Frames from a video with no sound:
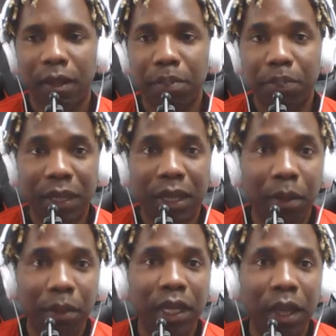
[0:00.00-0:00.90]

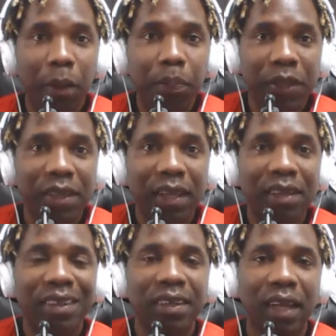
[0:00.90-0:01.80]
becoming
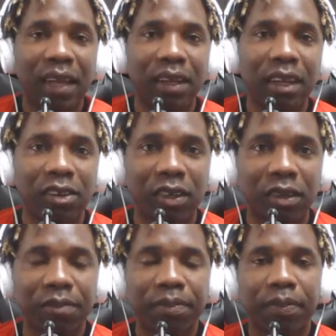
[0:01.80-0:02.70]
competent in that area,